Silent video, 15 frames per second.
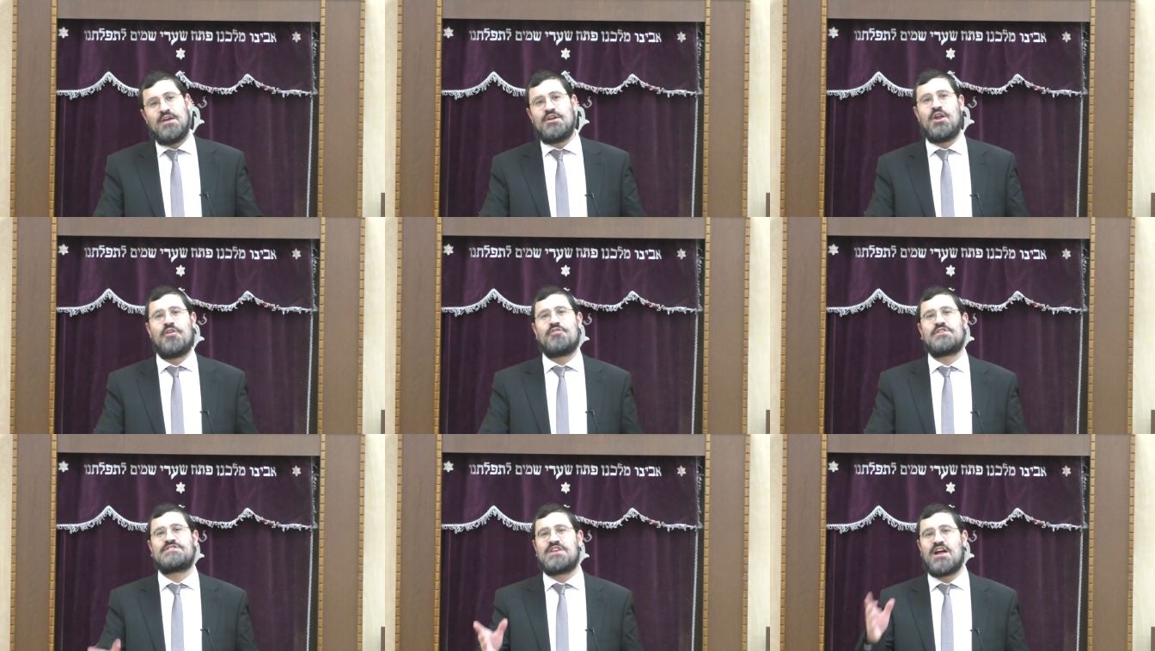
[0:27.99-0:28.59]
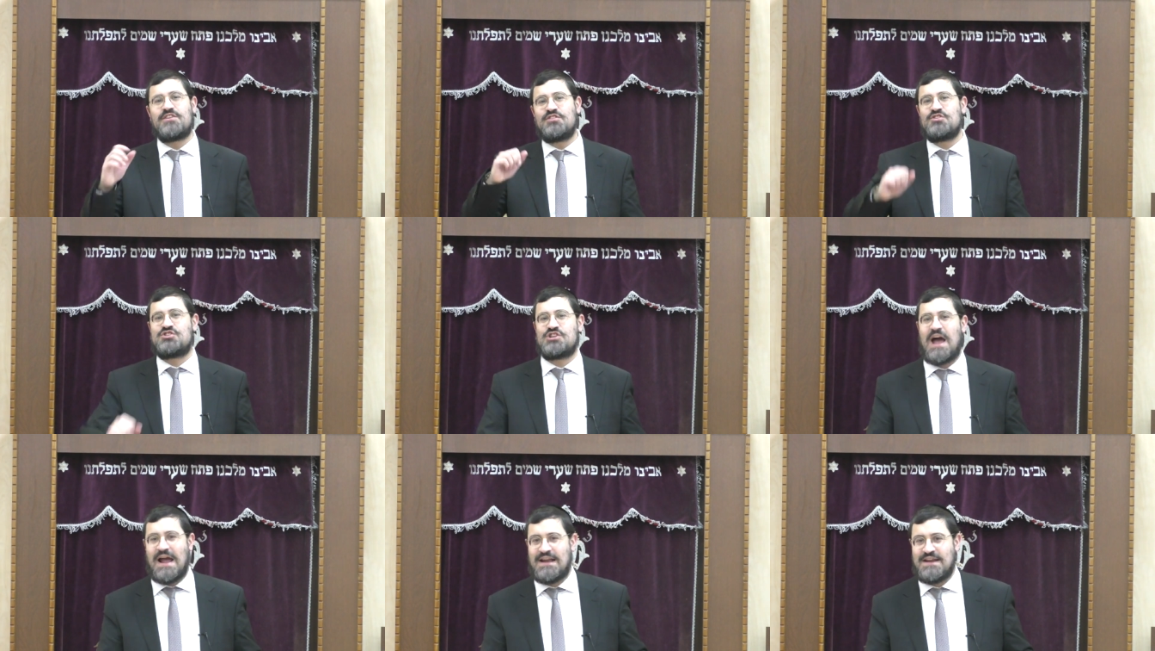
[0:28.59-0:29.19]
You know, there are certain
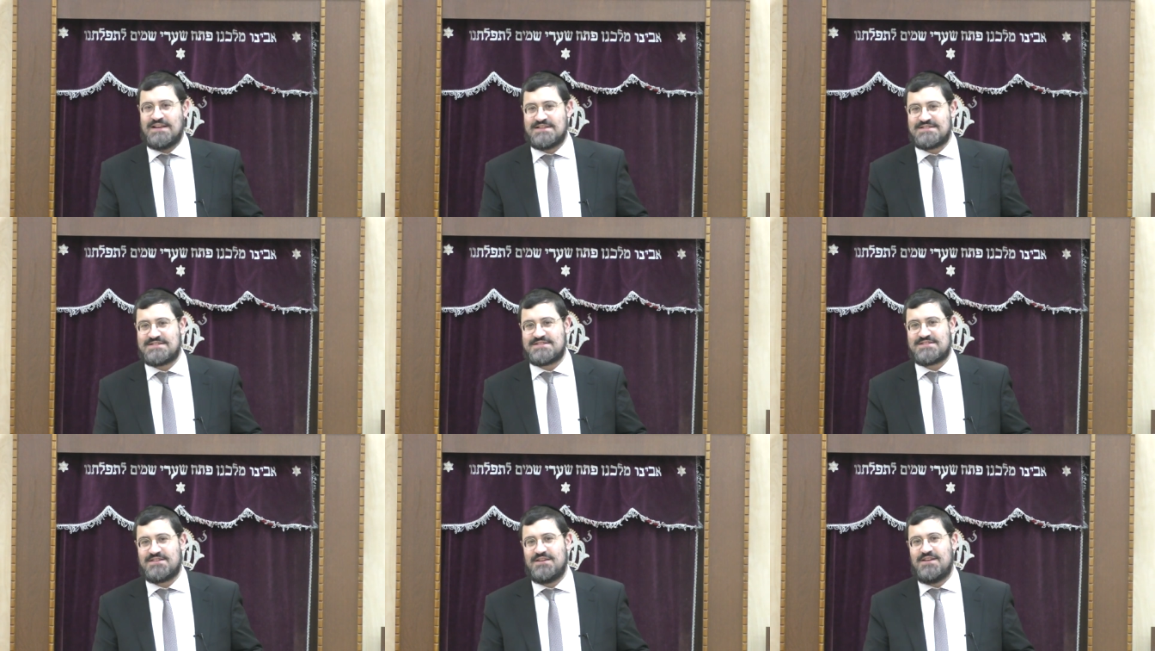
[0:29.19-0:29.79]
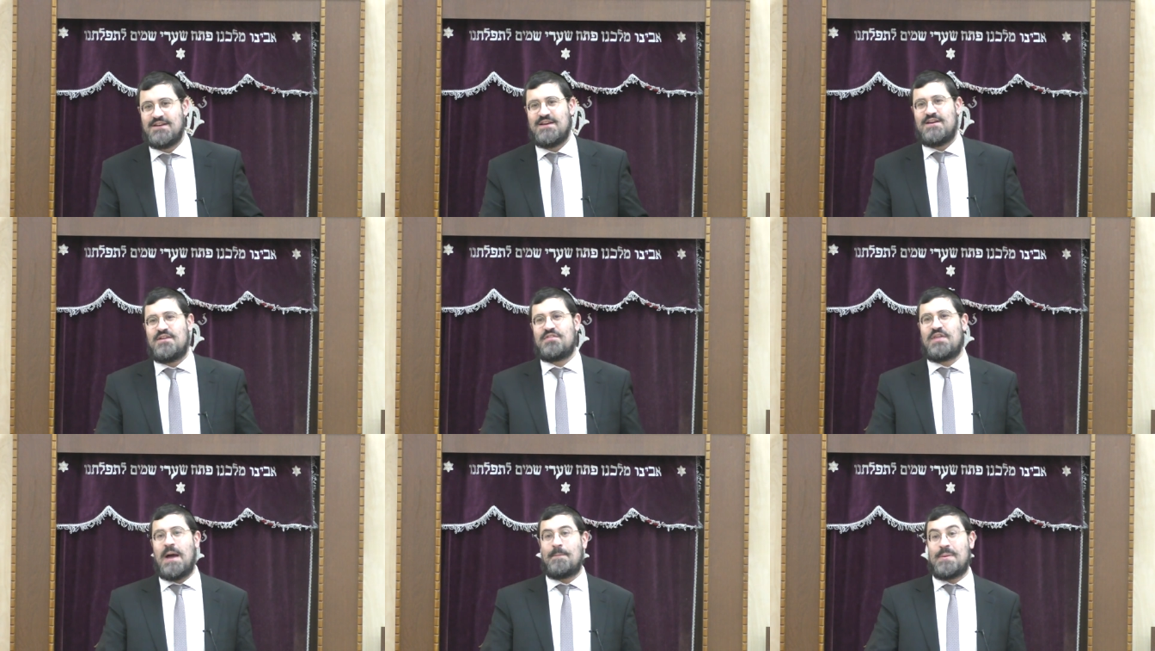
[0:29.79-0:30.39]
shailas
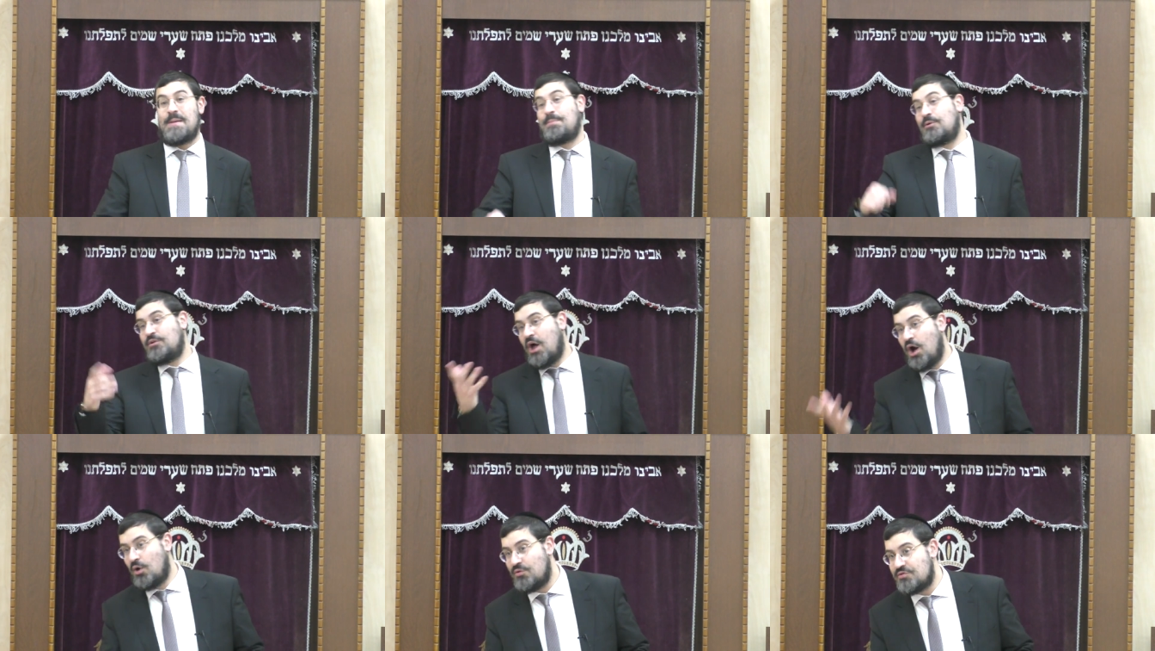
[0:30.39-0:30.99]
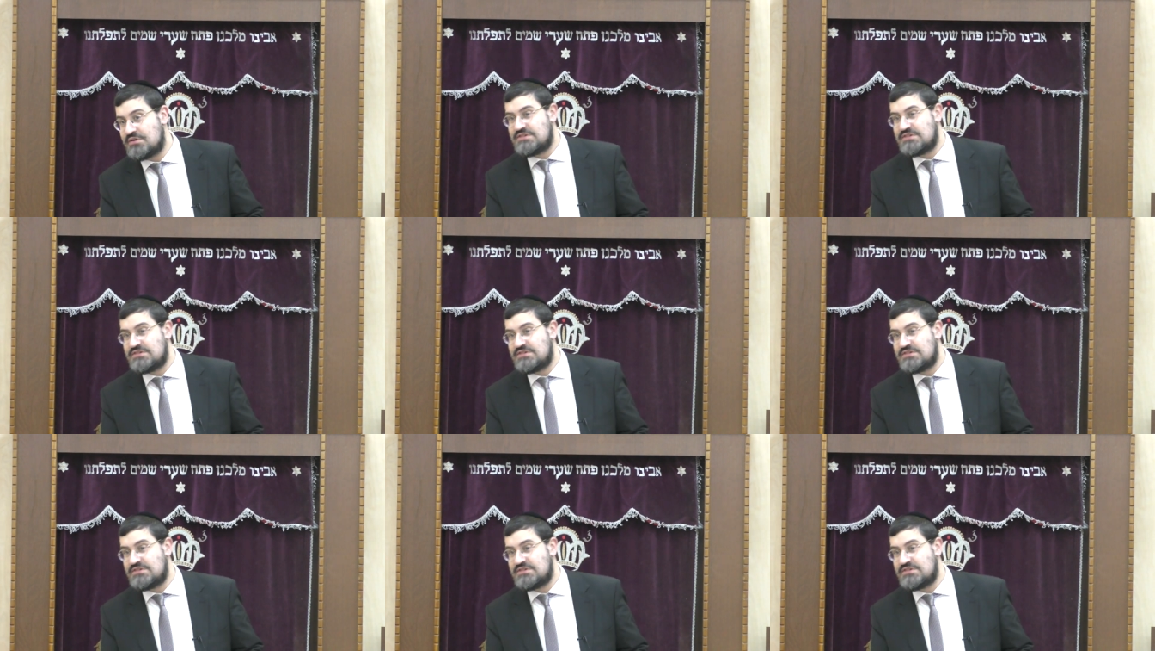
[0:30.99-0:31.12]
that people know, there are